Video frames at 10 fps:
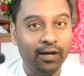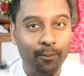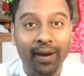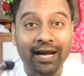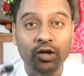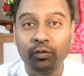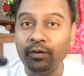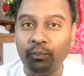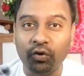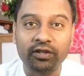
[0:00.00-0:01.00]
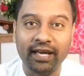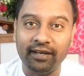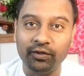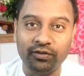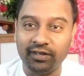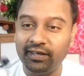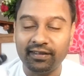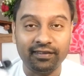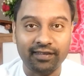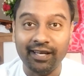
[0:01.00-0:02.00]
Man and women both can use it. It
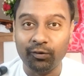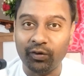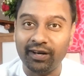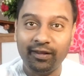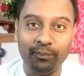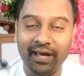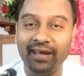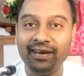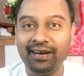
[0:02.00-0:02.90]
doesn't say anywhere that